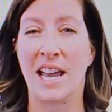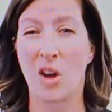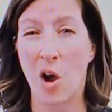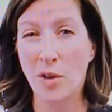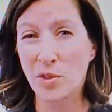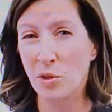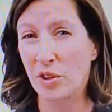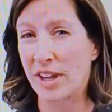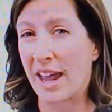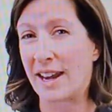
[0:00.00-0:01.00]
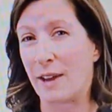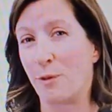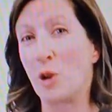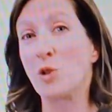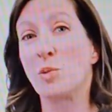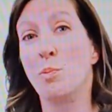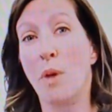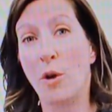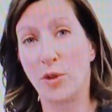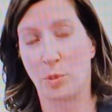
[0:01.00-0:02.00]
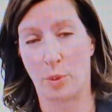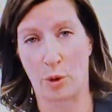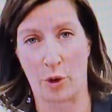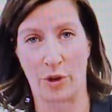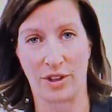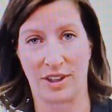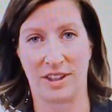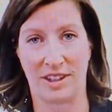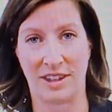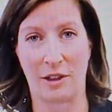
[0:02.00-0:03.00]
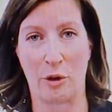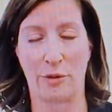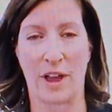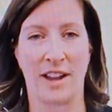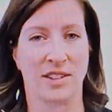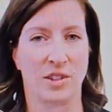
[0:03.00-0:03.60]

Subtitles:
and also looking at if there's multiple yellow flags.